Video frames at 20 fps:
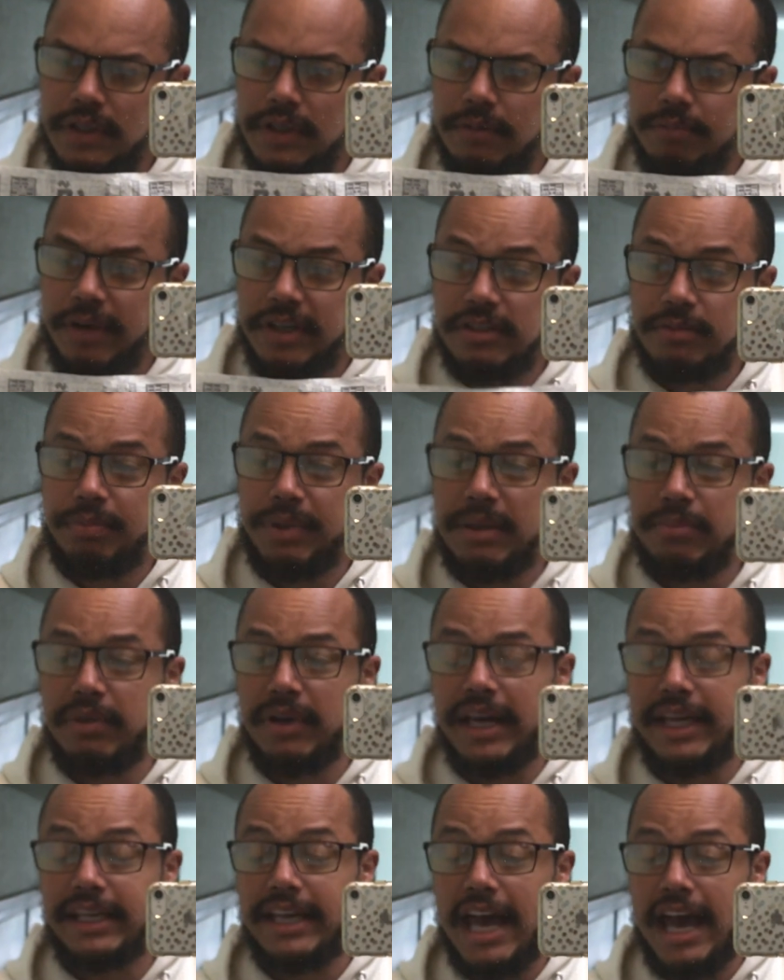bunch of people
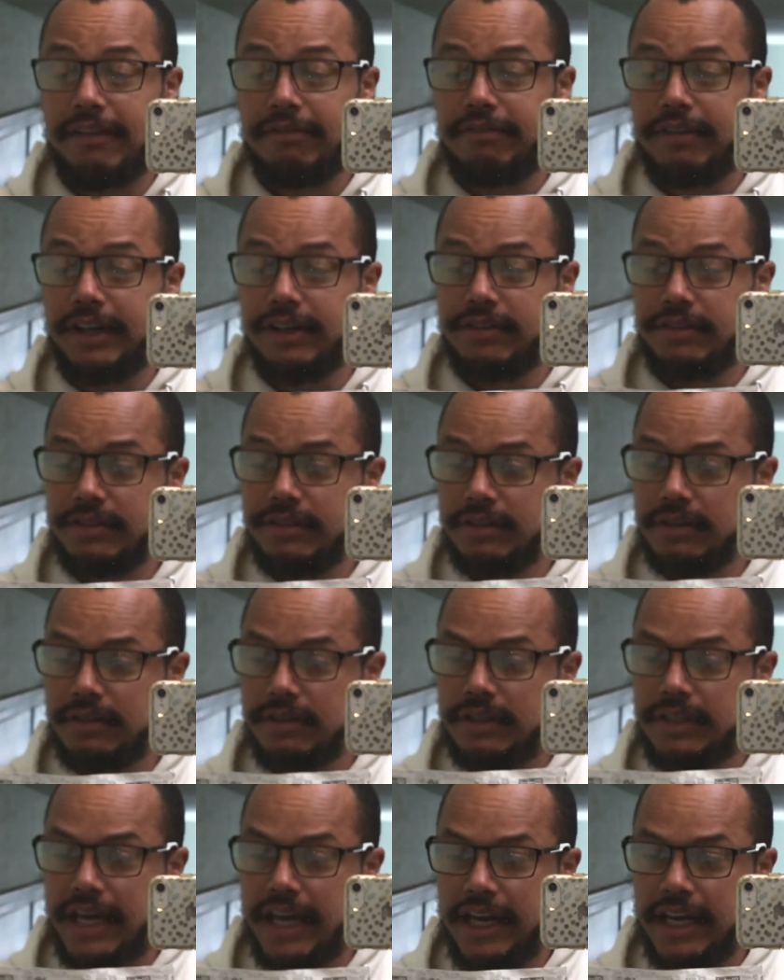like catfish,
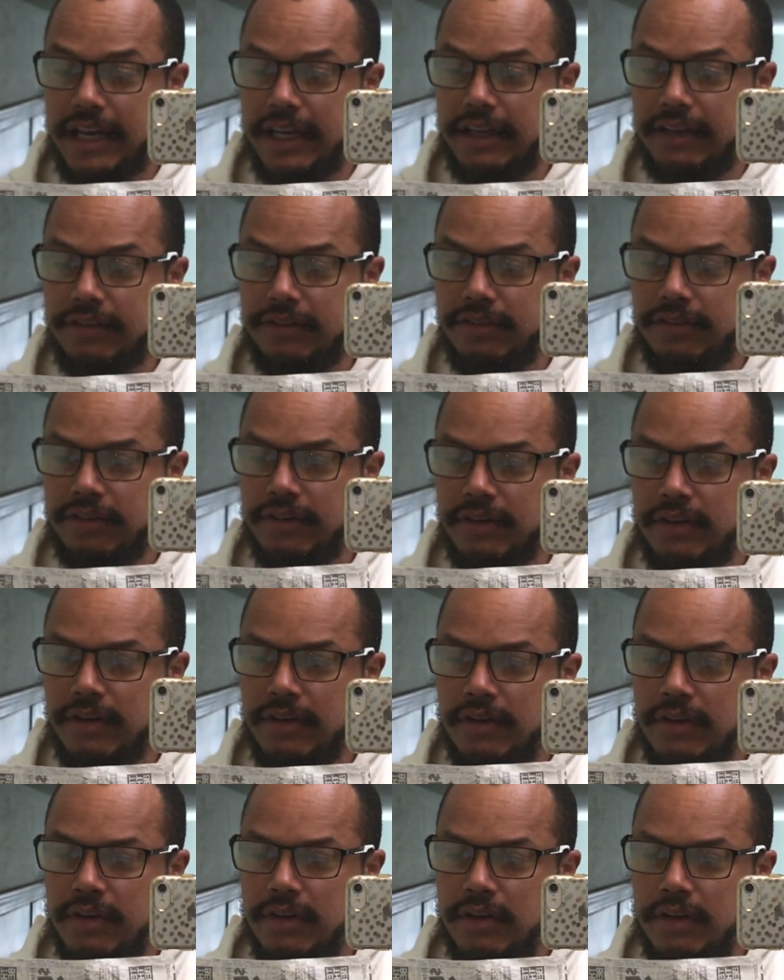gays,
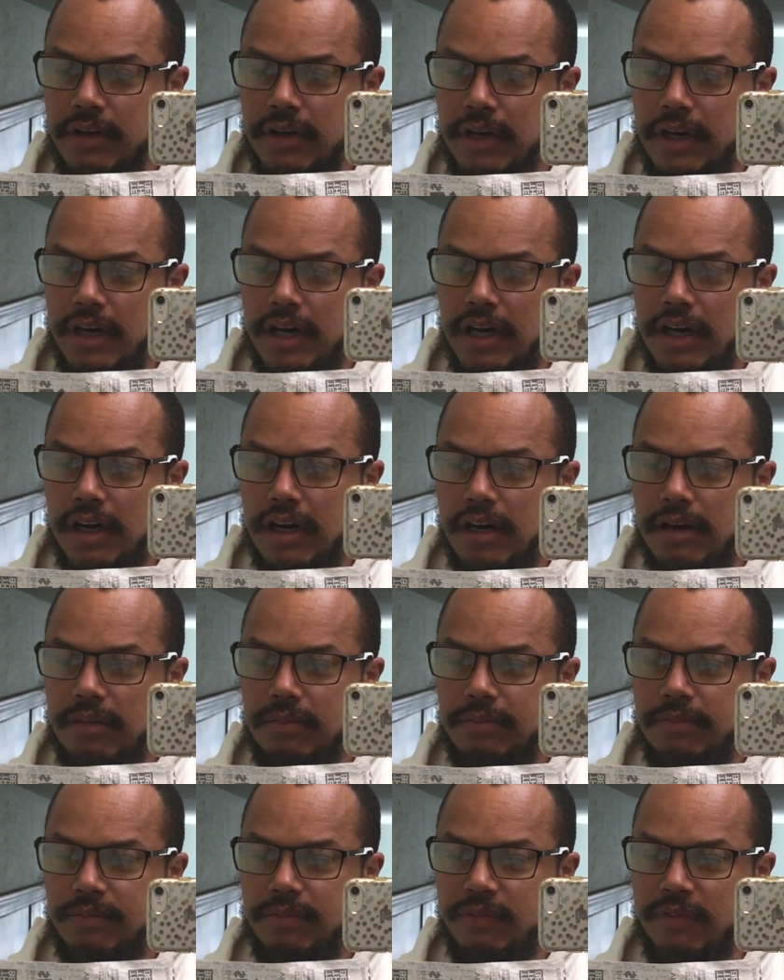
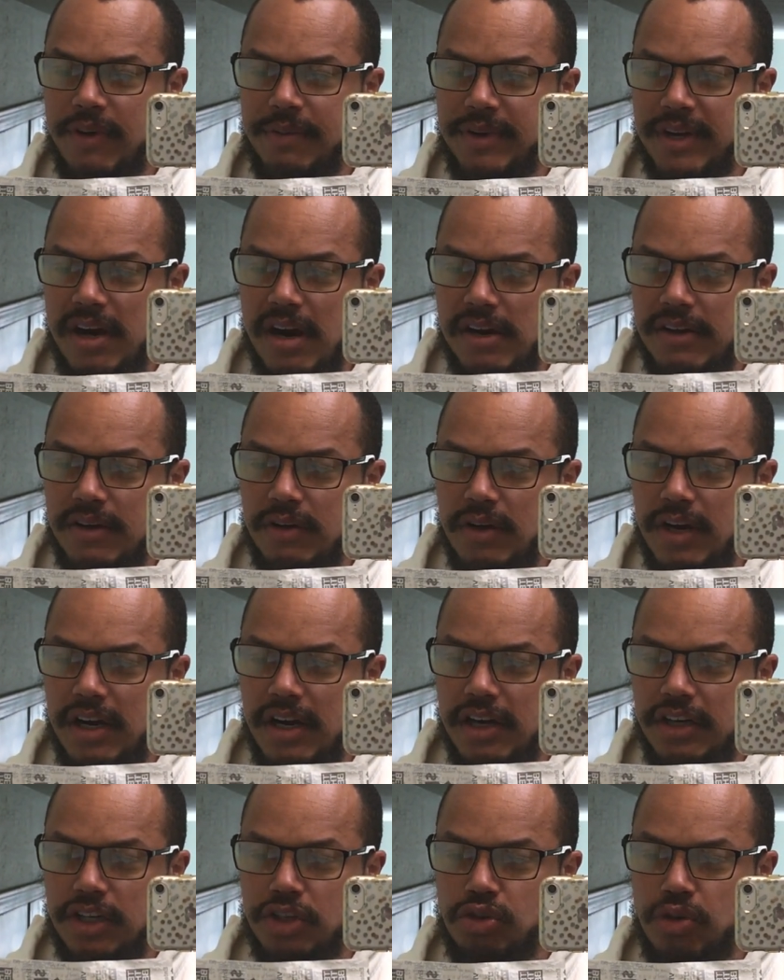women
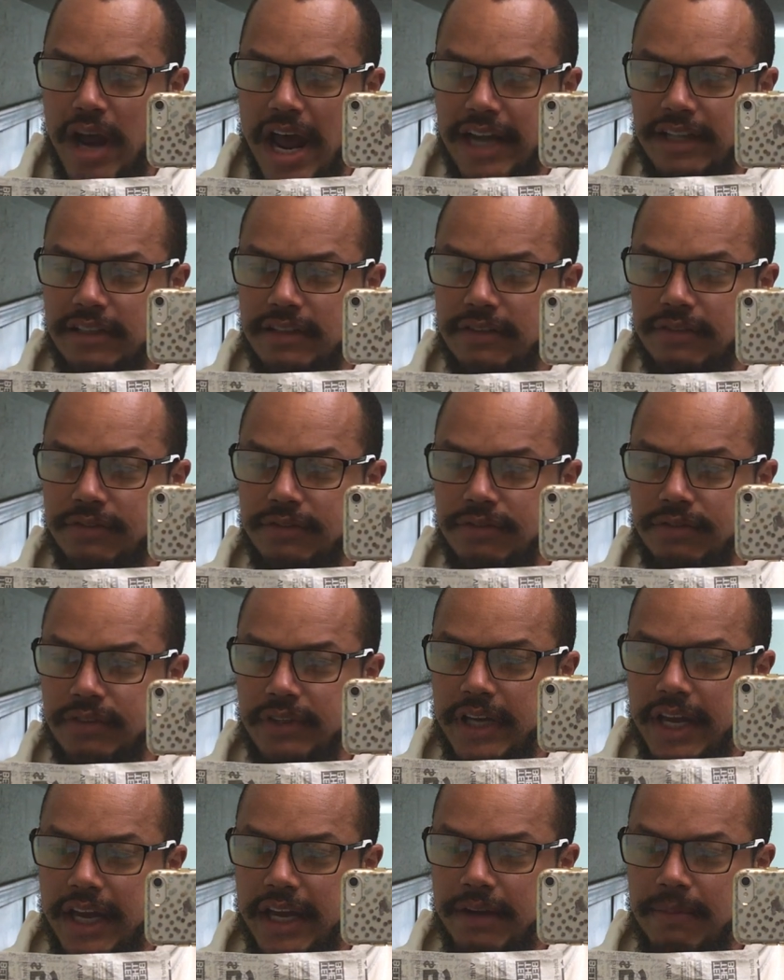aren't attractive,
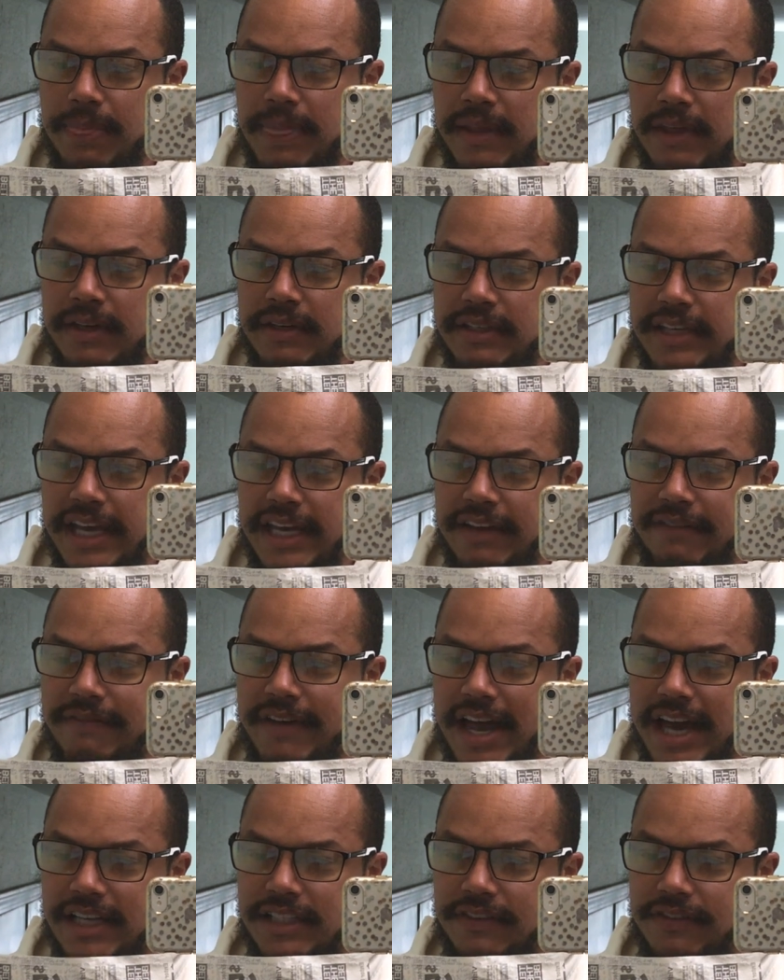okay? Take
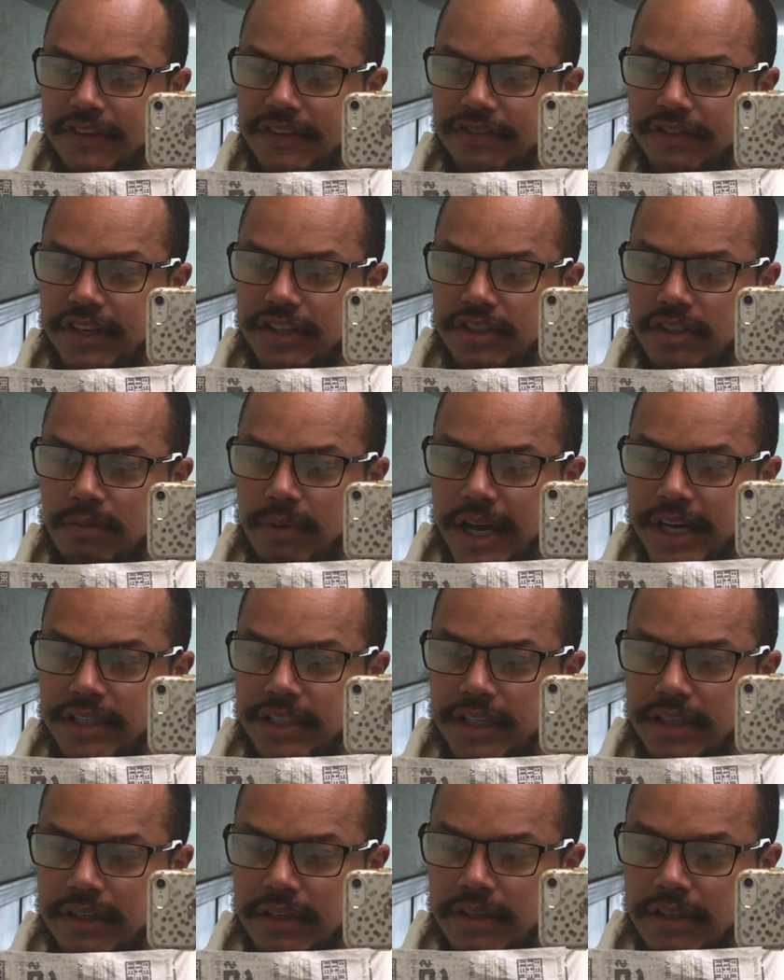advantage of the
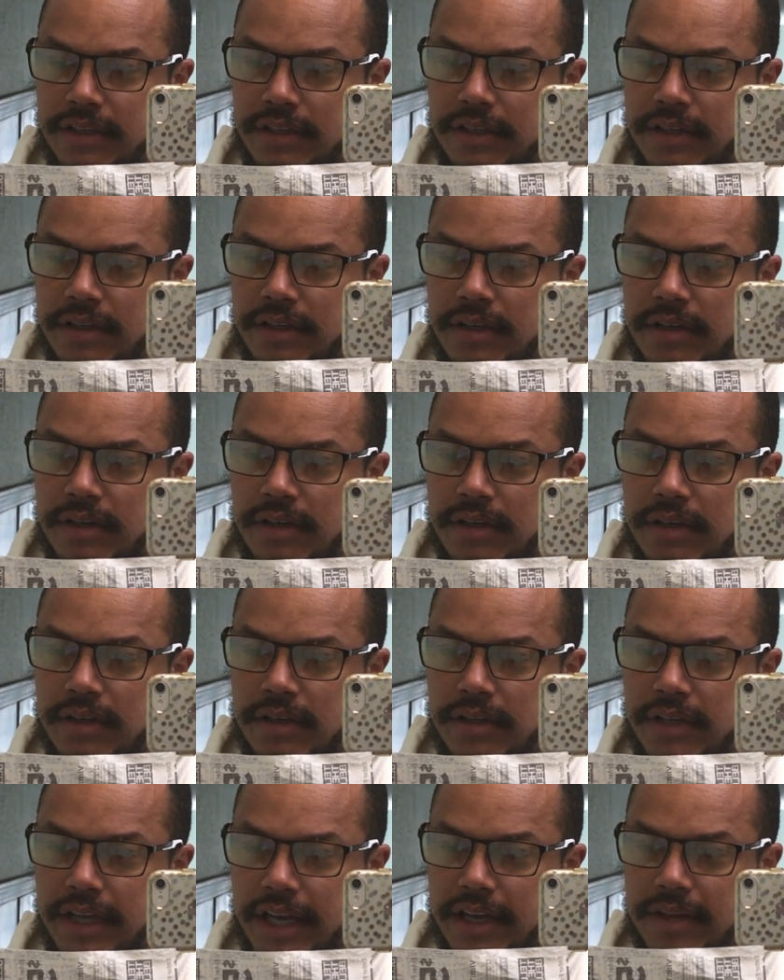situation,
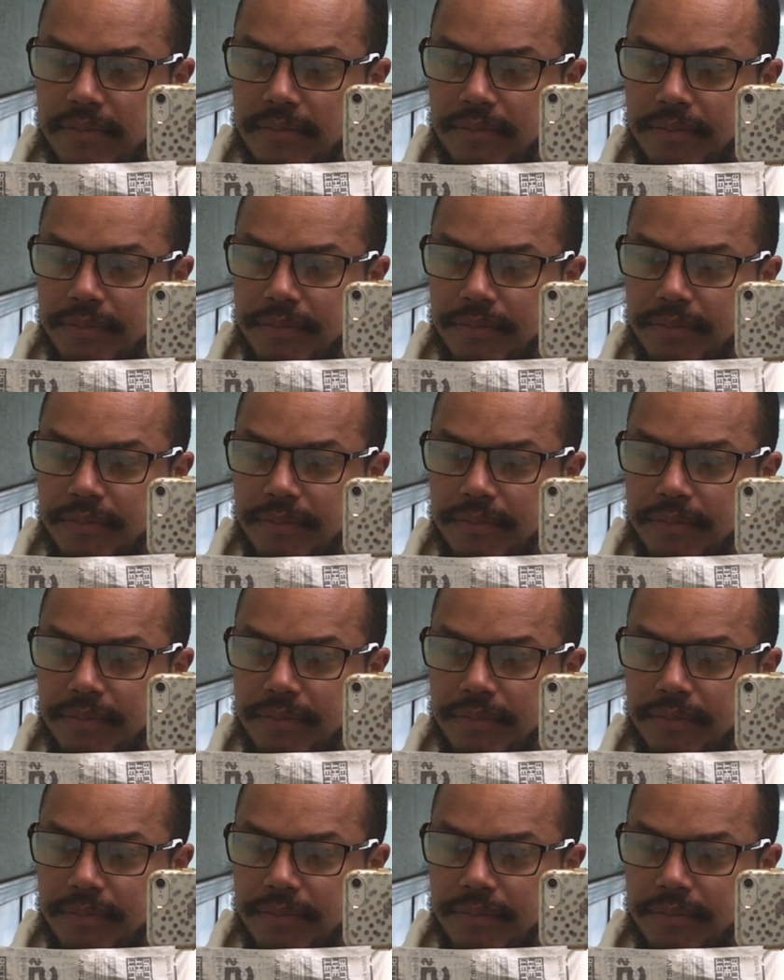okay?